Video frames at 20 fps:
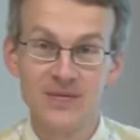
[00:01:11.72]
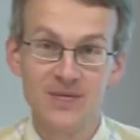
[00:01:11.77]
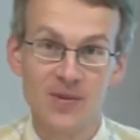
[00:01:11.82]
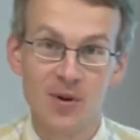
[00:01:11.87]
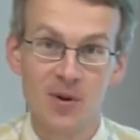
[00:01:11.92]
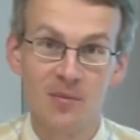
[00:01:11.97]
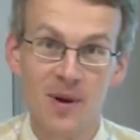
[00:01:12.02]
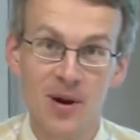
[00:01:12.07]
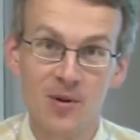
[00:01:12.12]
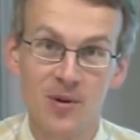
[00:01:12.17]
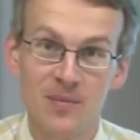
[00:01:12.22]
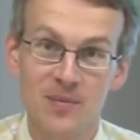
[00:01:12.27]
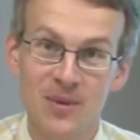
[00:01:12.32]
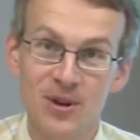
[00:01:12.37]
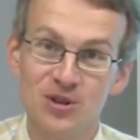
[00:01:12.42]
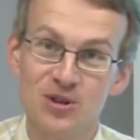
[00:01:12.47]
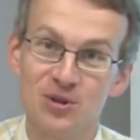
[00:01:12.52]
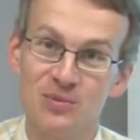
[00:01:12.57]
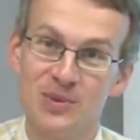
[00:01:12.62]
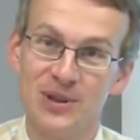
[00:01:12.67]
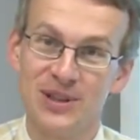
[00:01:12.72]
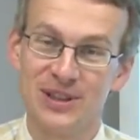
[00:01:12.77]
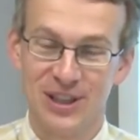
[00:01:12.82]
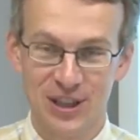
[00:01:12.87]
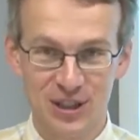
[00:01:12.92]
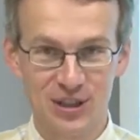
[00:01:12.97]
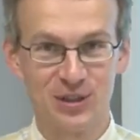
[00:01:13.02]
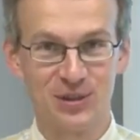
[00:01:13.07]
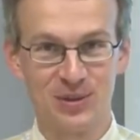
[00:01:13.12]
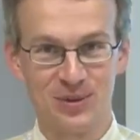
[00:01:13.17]
from our measurement
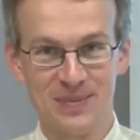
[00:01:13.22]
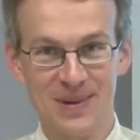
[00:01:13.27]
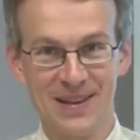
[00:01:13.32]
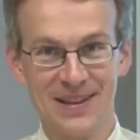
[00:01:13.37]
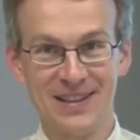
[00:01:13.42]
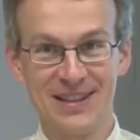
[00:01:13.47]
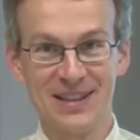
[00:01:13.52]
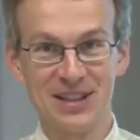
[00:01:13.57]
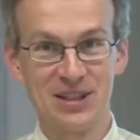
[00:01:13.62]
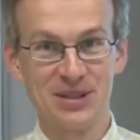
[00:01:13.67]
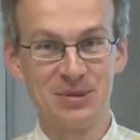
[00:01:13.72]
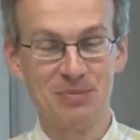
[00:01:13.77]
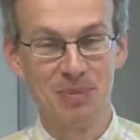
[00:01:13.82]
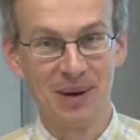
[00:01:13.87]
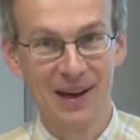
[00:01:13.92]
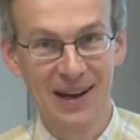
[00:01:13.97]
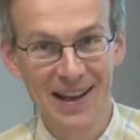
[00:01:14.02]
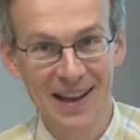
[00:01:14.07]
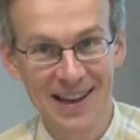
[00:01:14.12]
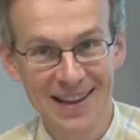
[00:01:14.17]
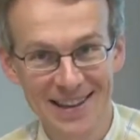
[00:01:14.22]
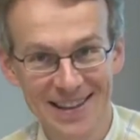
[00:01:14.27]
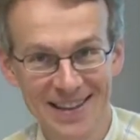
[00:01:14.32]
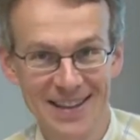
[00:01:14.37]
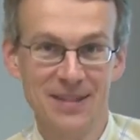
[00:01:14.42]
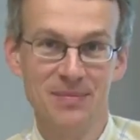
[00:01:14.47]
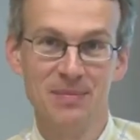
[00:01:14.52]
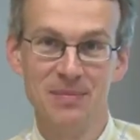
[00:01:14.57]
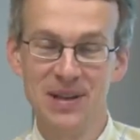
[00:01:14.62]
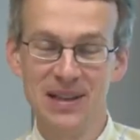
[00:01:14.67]
instrument display
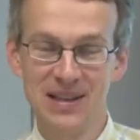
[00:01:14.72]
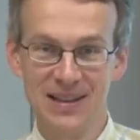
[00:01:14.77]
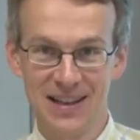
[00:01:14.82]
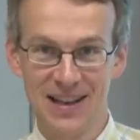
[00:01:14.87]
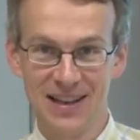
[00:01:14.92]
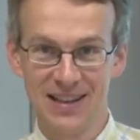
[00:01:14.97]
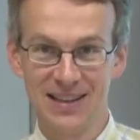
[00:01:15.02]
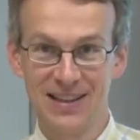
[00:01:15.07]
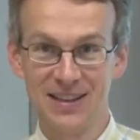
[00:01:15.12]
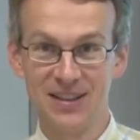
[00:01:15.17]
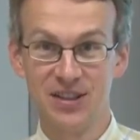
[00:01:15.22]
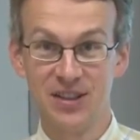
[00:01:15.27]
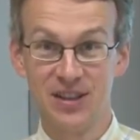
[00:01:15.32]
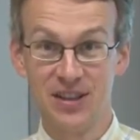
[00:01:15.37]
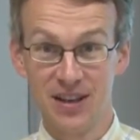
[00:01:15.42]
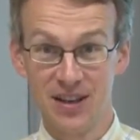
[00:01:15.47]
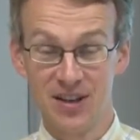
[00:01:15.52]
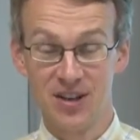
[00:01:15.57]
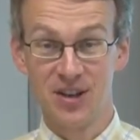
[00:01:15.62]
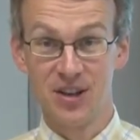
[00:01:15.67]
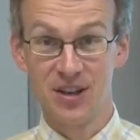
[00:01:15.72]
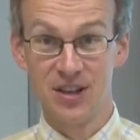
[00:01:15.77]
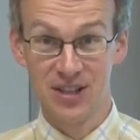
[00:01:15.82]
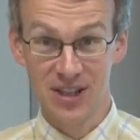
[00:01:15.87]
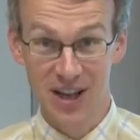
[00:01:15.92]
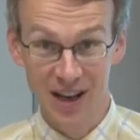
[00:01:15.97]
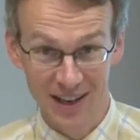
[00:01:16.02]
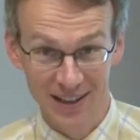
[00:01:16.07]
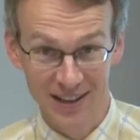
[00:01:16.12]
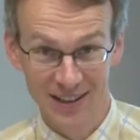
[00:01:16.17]
immediately the
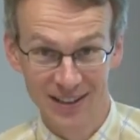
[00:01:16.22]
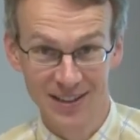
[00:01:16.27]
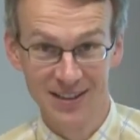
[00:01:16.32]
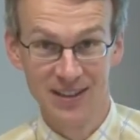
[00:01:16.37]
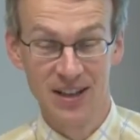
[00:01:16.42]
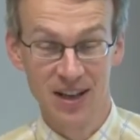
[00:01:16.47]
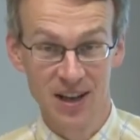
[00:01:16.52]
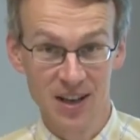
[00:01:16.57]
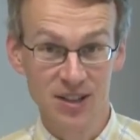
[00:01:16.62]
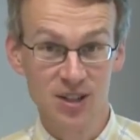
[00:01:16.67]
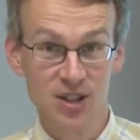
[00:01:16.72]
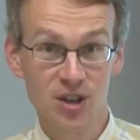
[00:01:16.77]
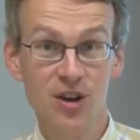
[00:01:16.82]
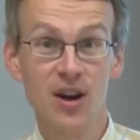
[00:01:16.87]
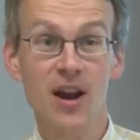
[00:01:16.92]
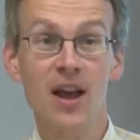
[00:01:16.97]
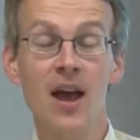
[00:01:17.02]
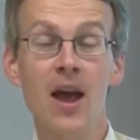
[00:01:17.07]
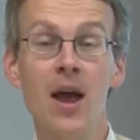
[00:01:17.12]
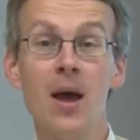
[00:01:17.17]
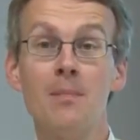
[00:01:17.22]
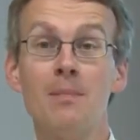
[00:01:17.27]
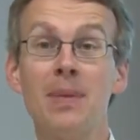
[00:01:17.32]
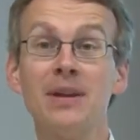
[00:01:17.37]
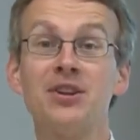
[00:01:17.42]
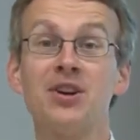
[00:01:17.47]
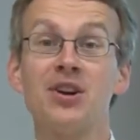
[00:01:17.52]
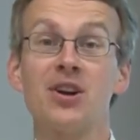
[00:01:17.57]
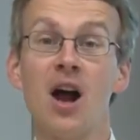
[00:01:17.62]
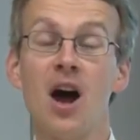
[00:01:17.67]
result, the answer,
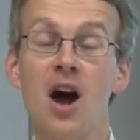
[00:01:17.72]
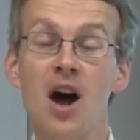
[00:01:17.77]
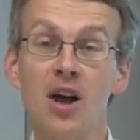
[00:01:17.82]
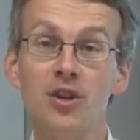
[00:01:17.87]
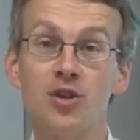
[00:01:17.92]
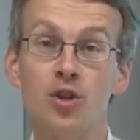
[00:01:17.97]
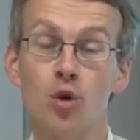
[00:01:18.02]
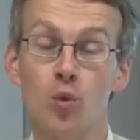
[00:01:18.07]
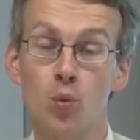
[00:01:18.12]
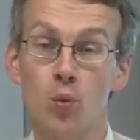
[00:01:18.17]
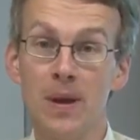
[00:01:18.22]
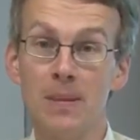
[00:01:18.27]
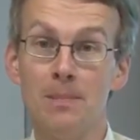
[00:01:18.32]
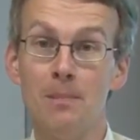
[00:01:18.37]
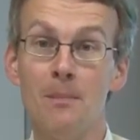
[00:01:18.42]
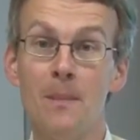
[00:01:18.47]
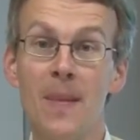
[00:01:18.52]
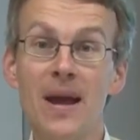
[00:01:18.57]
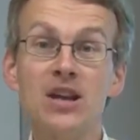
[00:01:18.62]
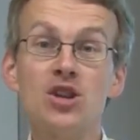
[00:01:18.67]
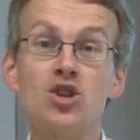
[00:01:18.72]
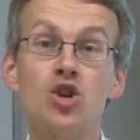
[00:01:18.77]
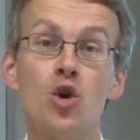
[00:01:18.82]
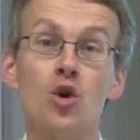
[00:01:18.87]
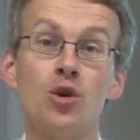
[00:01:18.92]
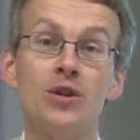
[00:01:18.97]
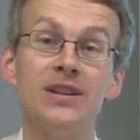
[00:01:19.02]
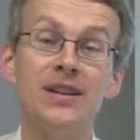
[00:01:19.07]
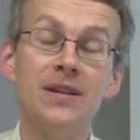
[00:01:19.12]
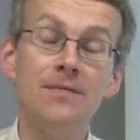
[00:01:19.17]
but rather we
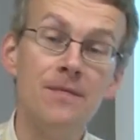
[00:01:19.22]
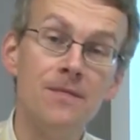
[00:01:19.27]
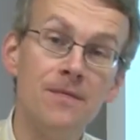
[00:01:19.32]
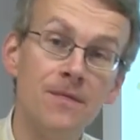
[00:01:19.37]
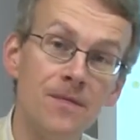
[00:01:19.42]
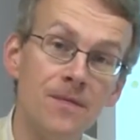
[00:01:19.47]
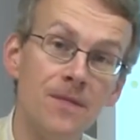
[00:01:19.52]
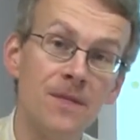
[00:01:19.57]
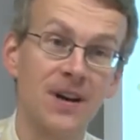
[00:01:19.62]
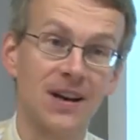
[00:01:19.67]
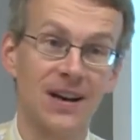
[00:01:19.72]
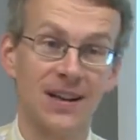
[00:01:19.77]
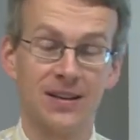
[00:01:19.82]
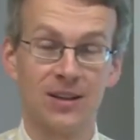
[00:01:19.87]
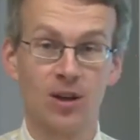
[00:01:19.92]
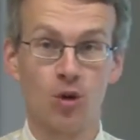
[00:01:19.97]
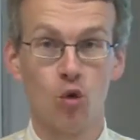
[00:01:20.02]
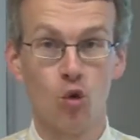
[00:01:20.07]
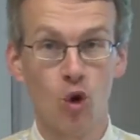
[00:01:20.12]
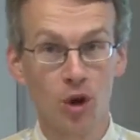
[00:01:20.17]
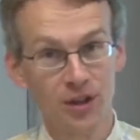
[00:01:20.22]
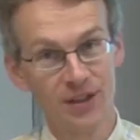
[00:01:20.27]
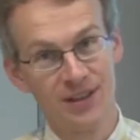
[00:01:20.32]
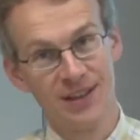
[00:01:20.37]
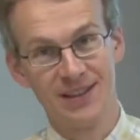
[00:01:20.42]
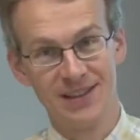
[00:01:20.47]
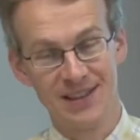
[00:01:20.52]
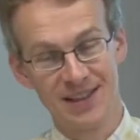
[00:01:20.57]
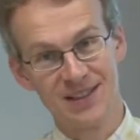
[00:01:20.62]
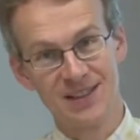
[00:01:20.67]
measure different
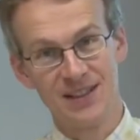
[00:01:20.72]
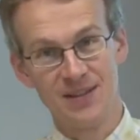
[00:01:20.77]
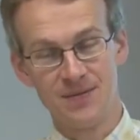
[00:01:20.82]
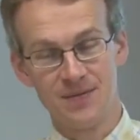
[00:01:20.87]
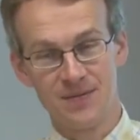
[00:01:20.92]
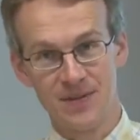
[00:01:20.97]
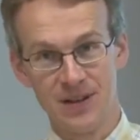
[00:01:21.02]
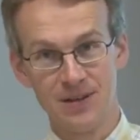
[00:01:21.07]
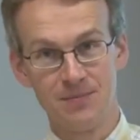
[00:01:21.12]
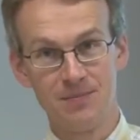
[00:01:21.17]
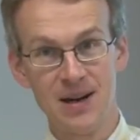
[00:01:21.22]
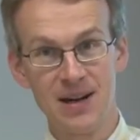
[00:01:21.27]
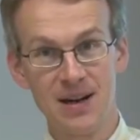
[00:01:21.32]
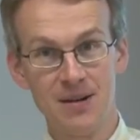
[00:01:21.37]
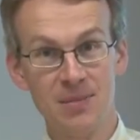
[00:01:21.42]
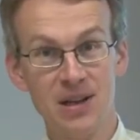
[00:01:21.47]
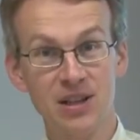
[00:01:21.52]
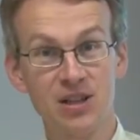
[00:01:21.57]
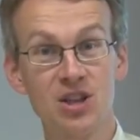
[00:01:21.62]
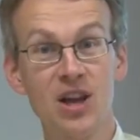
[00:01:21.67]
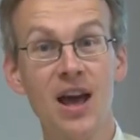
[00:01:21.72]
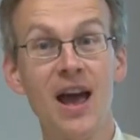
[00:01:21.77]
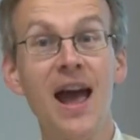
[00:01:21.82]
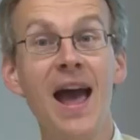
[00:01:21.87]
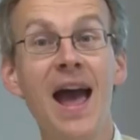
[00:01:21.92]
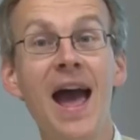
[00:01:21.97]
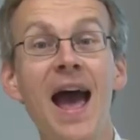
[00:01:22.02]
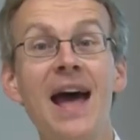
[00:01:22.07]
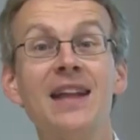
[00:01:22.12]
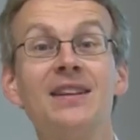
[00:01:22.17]
quantities, different parameters,
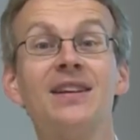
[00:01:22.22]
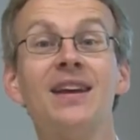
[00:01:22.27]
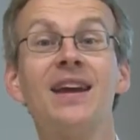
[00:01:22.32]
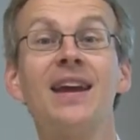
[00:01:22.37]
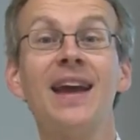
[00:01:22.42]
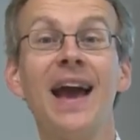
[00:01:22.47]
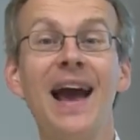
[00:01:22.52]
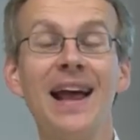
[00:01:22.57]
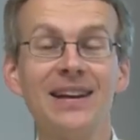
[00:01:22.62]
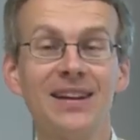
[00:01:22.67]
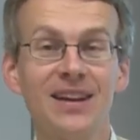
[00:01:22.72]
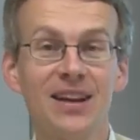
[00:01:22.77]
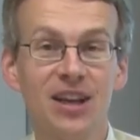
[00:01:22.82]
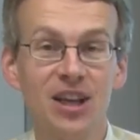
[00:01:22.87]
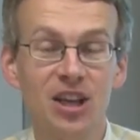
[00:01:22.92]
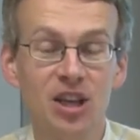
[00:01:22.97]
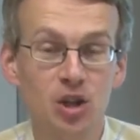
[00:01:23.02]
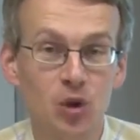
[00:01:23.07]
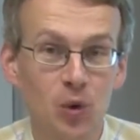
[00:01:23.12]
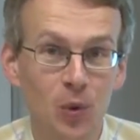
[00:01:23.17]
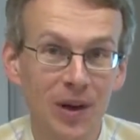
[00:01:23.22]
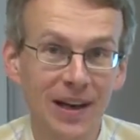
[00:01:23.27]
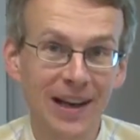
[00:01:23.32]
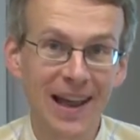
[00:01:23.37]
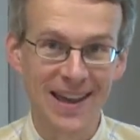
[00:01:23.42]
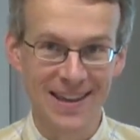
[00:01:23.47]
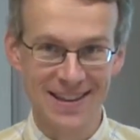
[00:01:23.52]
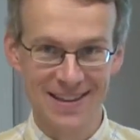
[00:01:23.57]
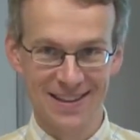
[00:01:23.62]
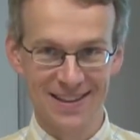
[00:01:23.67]
and
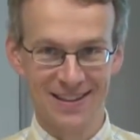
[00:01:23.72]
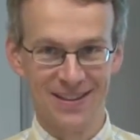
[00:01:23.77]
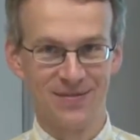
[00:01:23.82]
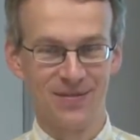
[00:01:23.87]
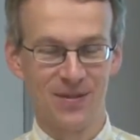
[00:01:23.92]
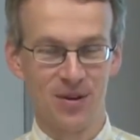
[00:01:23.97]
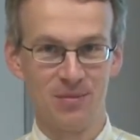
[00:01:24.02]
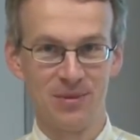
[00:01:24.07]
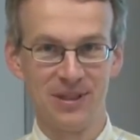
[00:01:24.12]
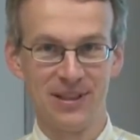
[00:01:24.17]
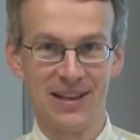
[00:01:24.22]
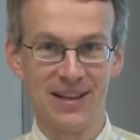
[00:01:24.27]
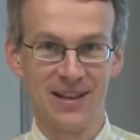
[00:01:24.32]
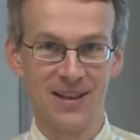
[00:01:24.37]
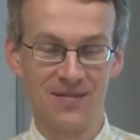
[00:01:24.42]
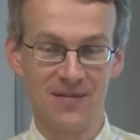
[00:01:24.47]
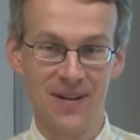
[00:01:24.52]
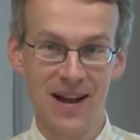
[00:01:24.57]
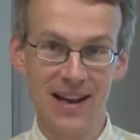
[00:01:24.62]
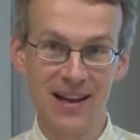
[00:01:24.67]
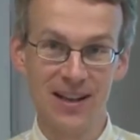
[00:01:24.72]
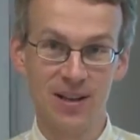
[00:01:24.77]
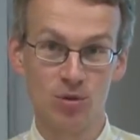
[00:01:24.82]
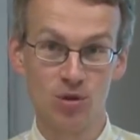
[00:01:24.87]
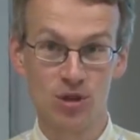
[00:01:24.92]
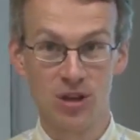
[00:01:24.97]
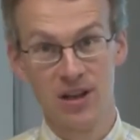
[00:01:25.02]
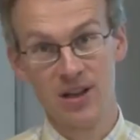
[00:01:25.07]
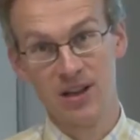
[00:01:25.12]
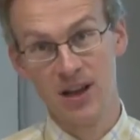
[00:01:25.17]
calculate from their
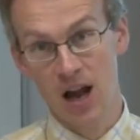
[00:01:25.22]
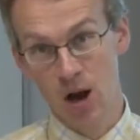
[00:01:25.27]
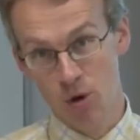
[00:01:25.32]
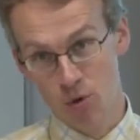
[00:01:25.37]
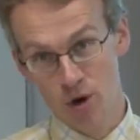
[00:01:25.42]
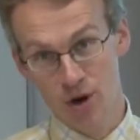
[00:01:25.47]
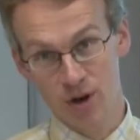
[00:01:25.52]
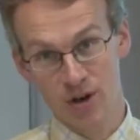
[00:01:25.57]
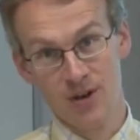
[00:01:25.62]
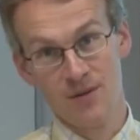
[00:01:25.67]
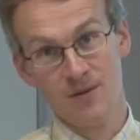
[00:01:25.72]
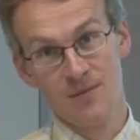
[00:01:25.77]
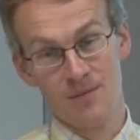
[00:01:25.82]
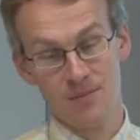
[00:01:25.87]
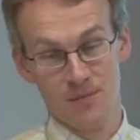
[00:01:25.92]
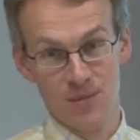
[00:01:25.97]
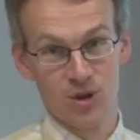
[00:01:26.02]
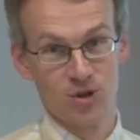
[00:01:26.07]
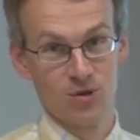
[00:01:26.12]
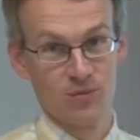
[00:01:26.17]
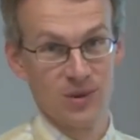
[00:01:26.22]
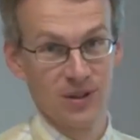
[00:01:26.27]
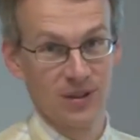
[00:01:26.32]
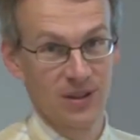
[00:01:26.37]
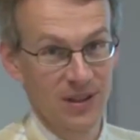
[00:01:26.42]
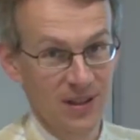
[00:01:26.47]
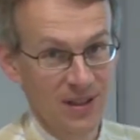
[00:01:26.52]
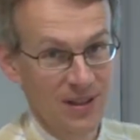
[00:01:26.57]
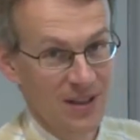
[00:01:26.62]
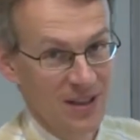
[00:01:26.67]
values our measurement
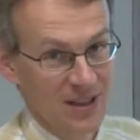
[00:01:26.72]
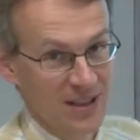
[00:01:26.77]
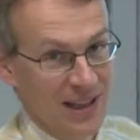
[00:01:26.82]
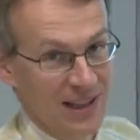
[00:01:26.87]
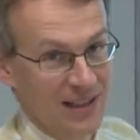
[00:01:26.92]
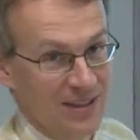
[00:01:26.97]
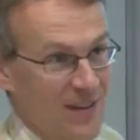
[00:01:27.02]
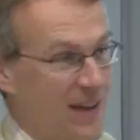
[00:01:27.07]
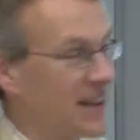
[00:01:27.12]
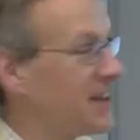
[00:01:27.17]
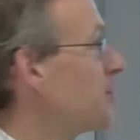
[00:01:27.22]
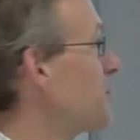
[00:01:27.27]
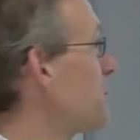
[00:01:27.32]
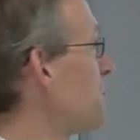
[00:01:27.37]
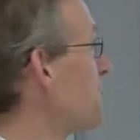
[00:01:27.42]
result value.